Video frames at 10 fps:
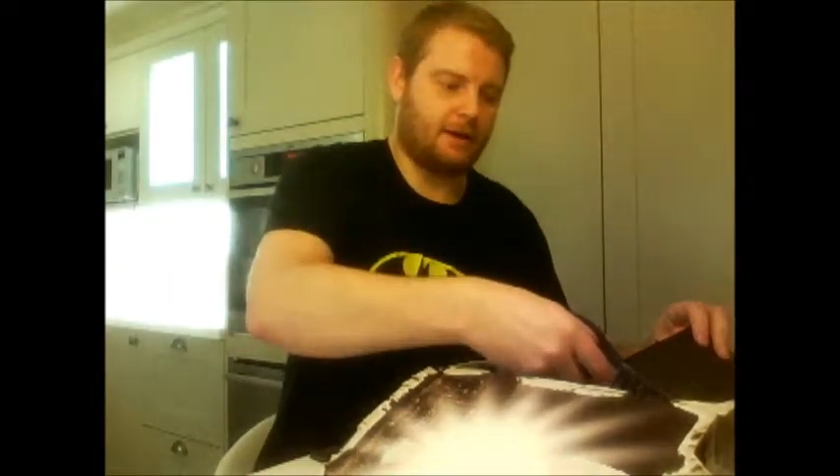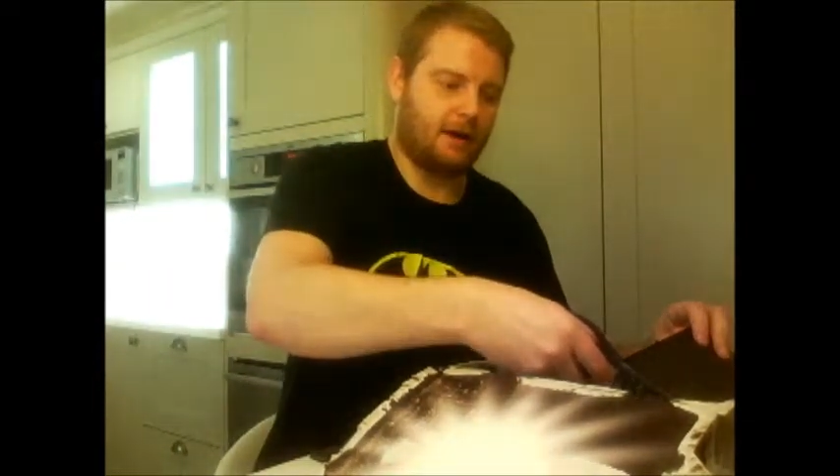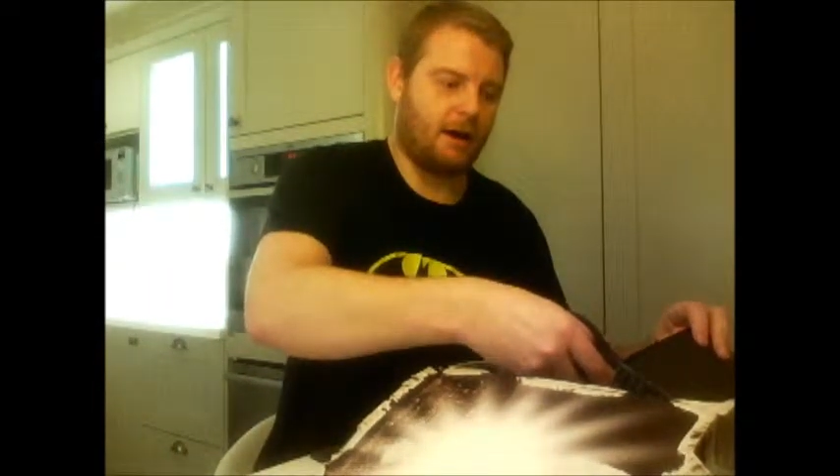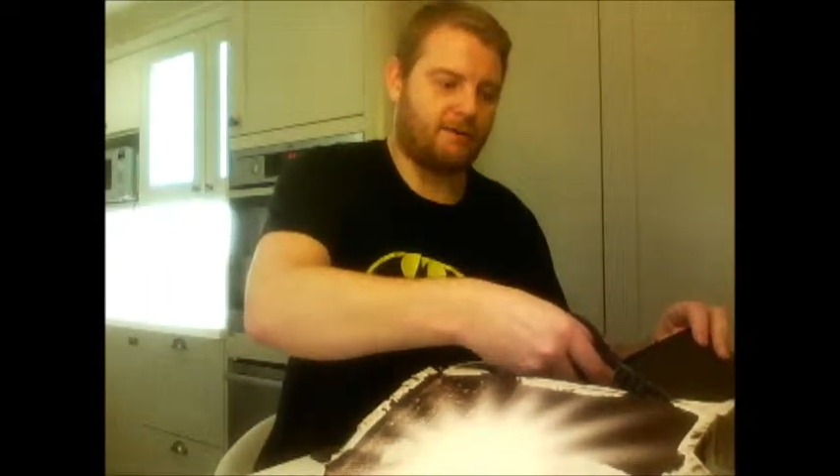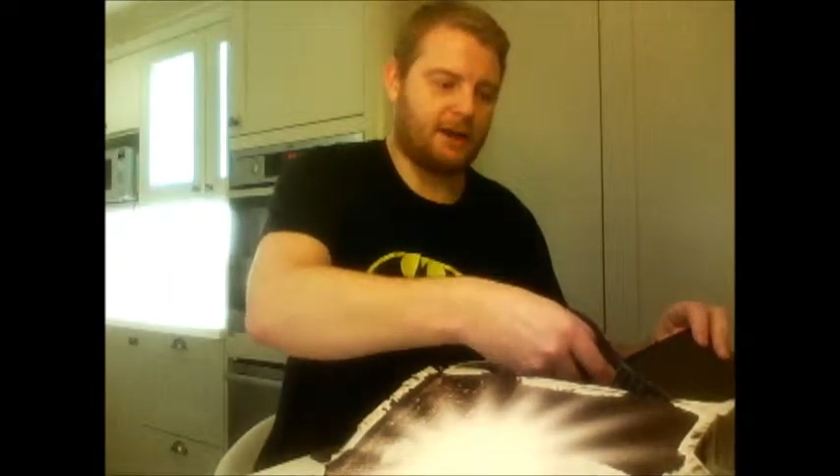
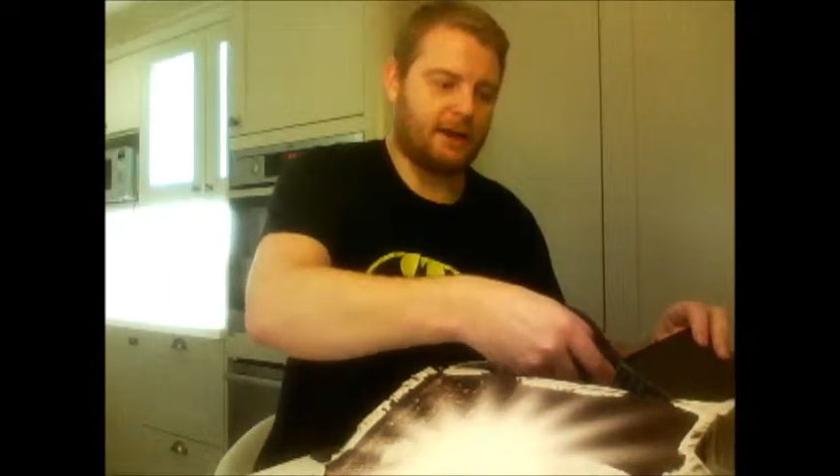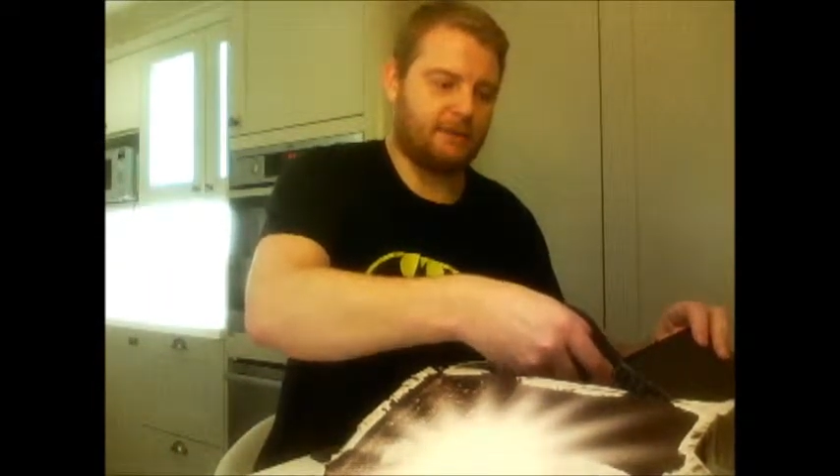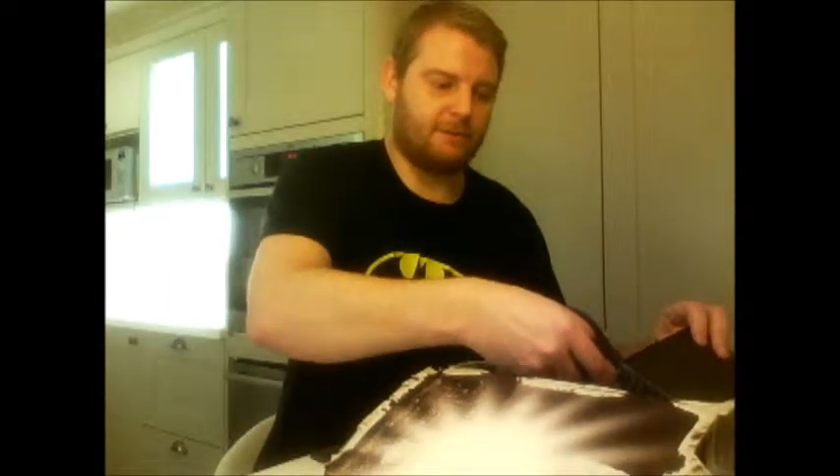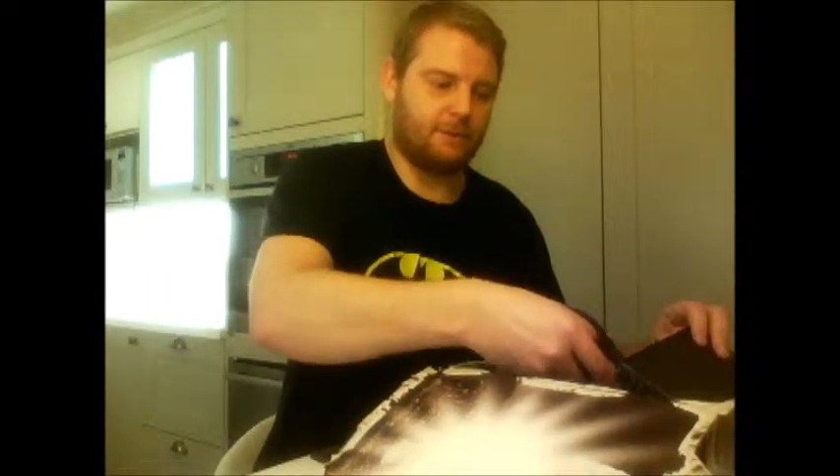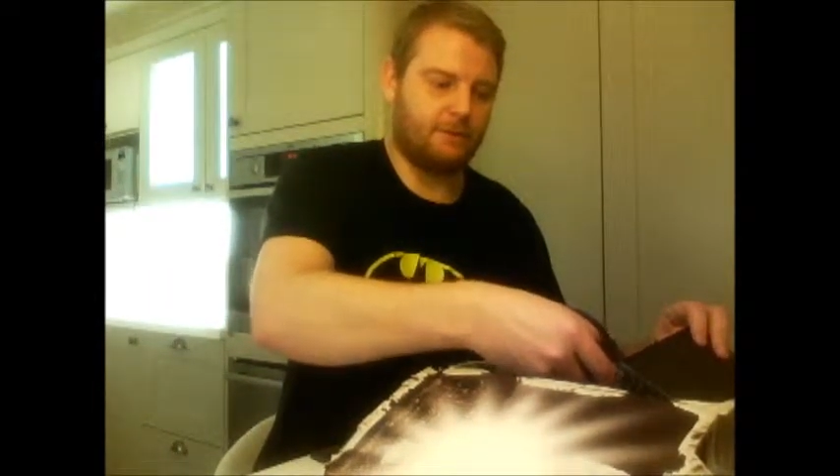halfway
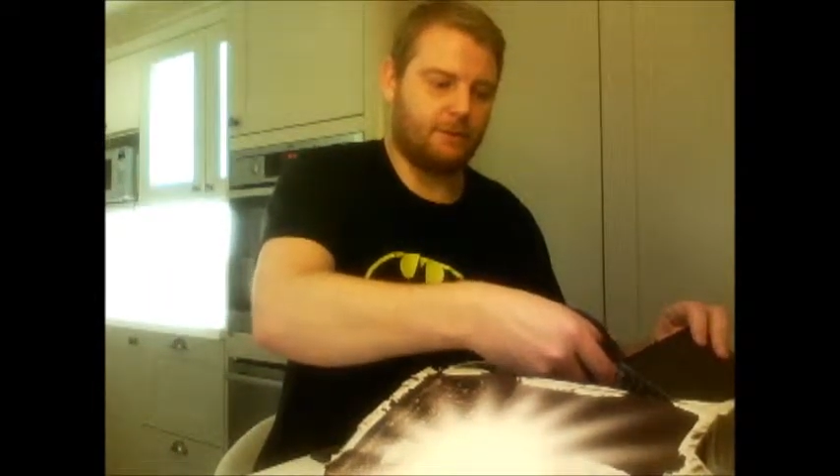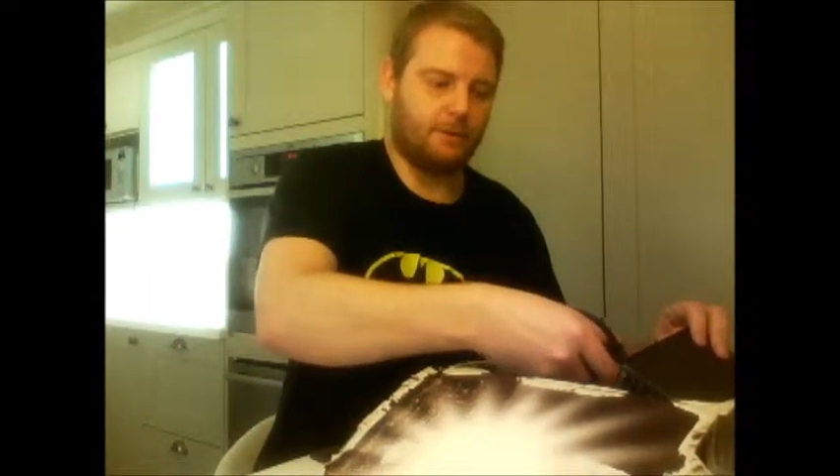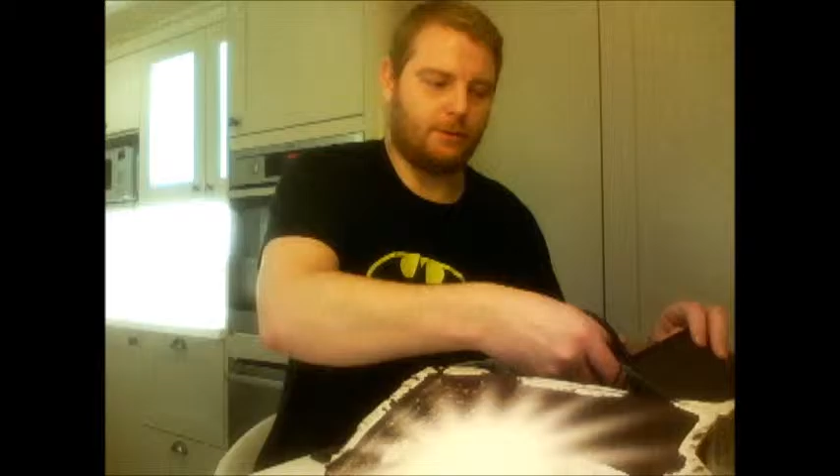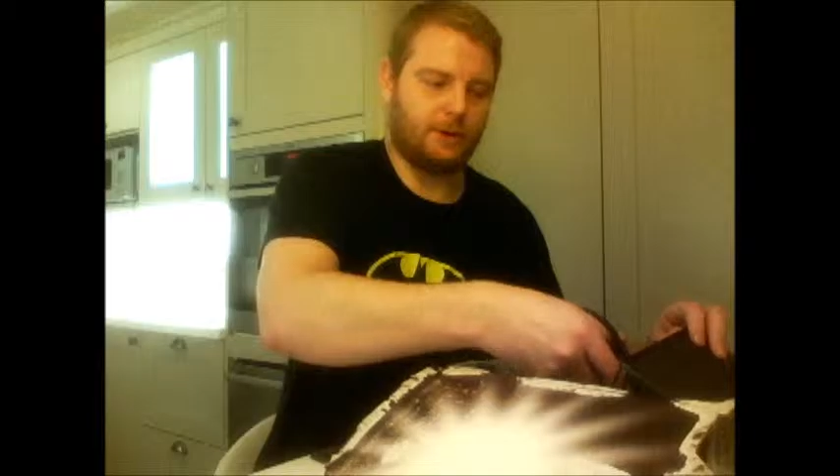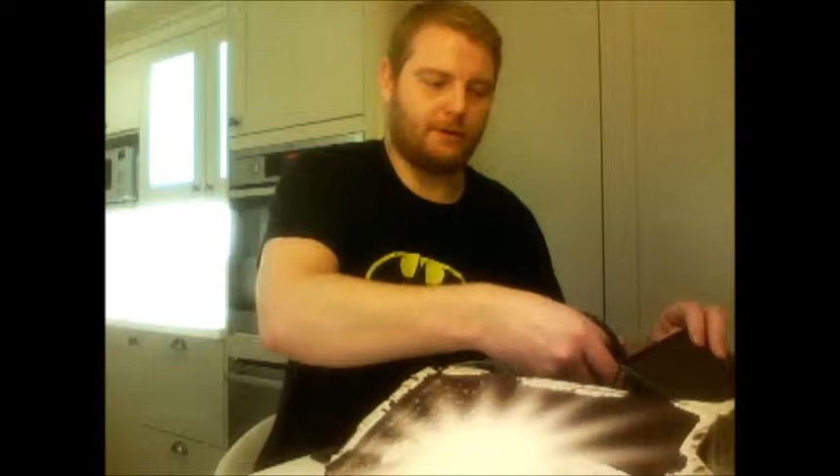through
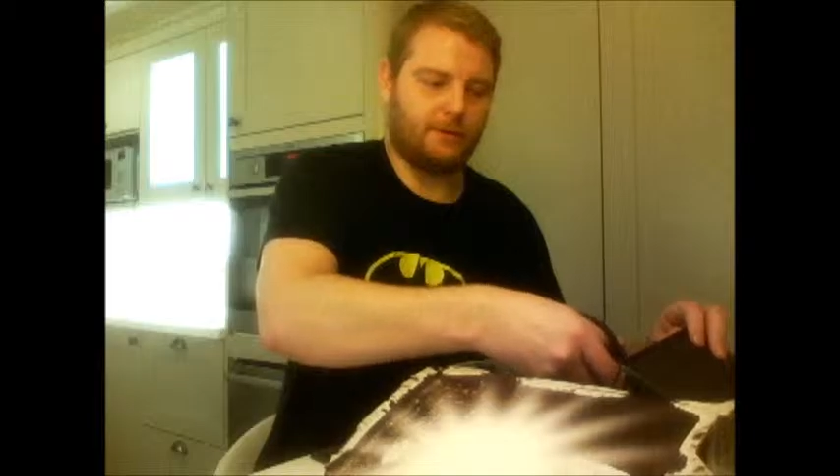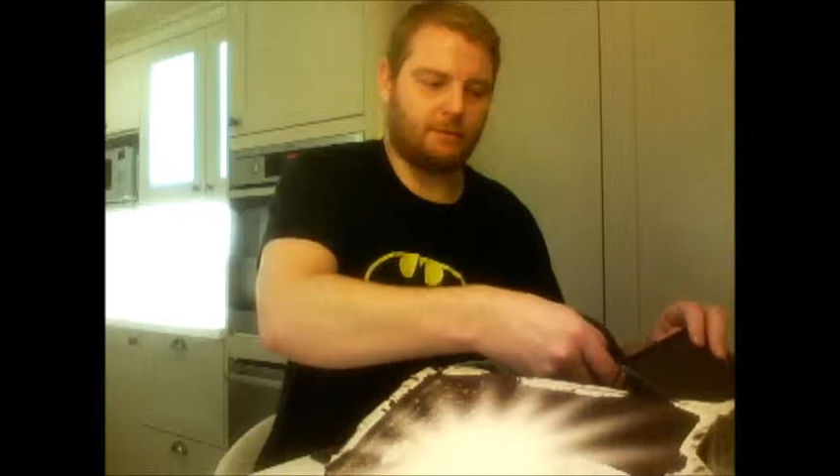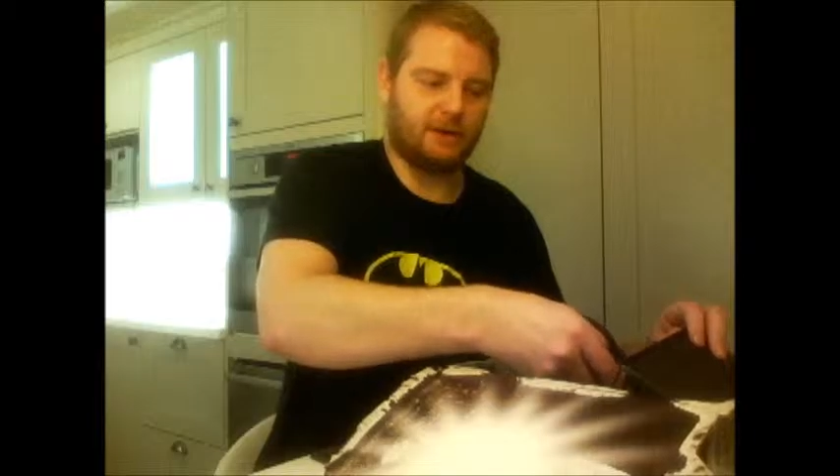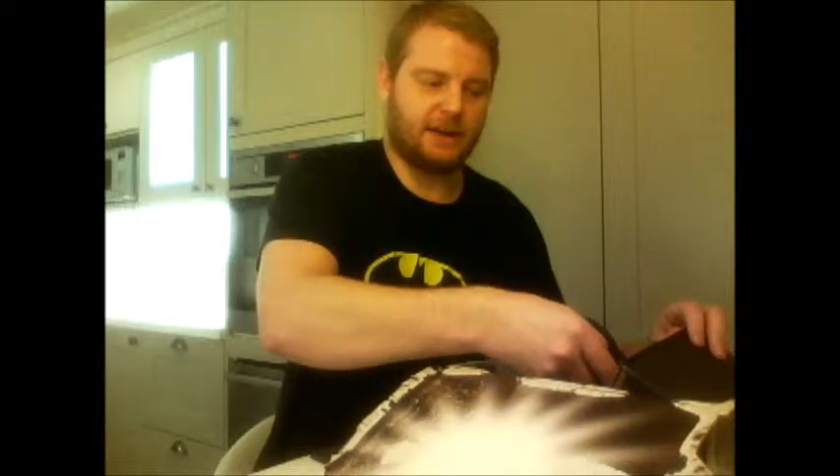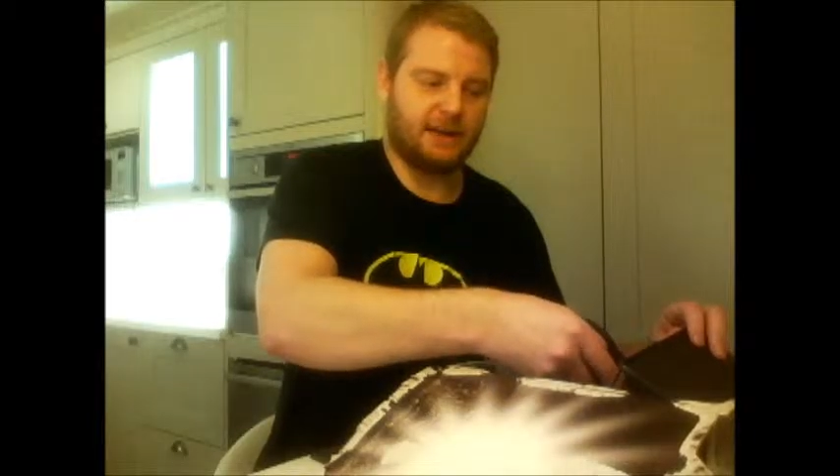or you've
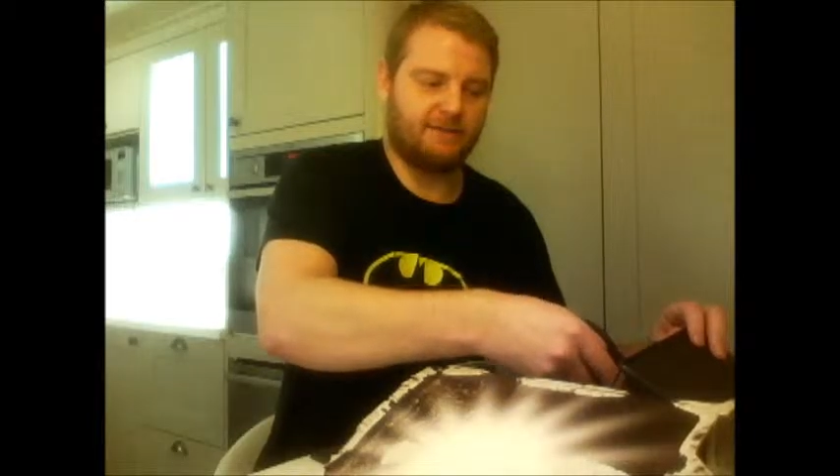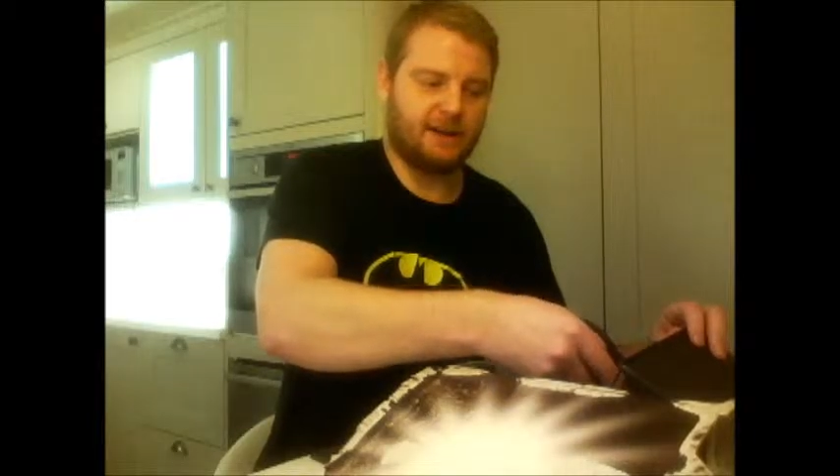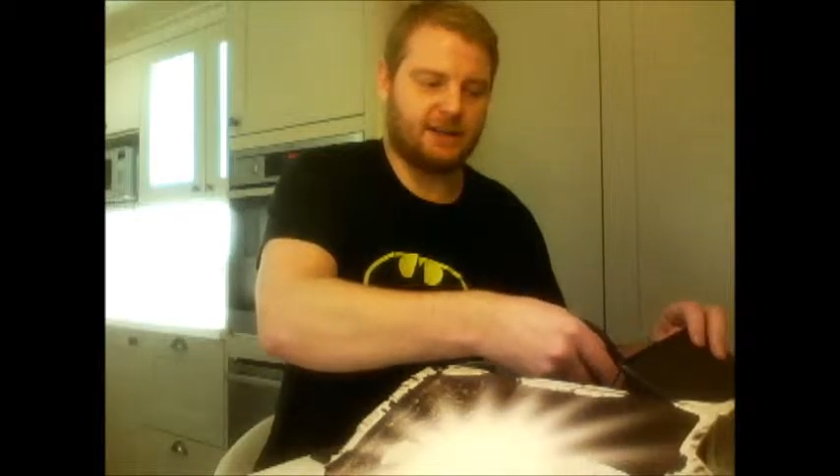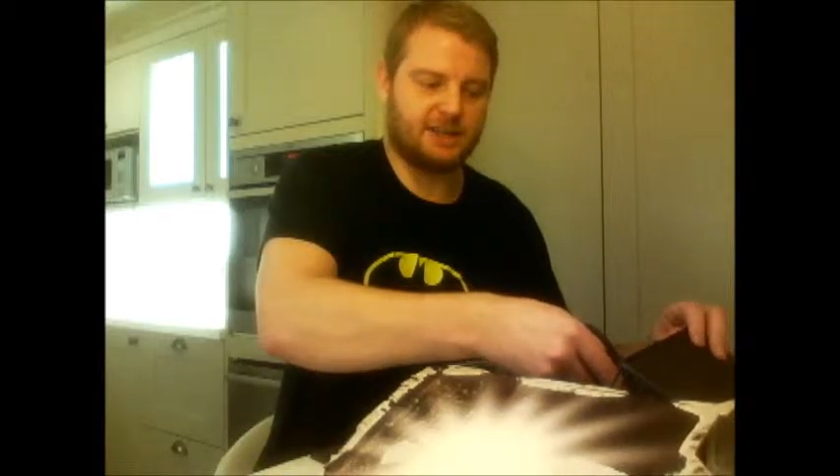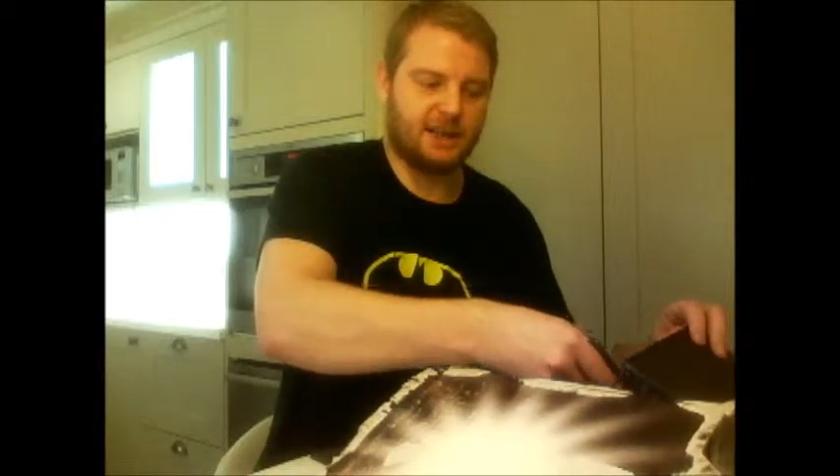completely
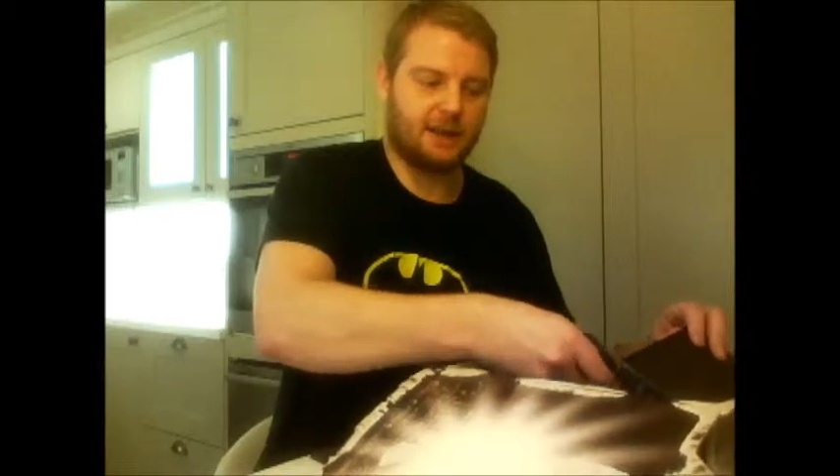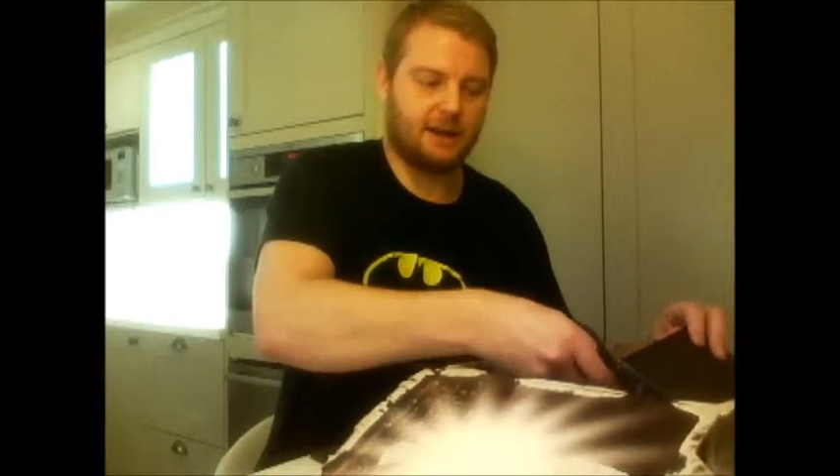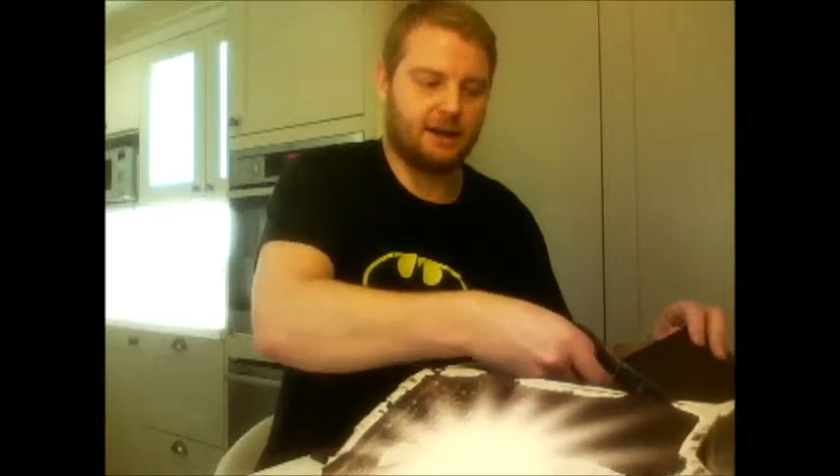finished it.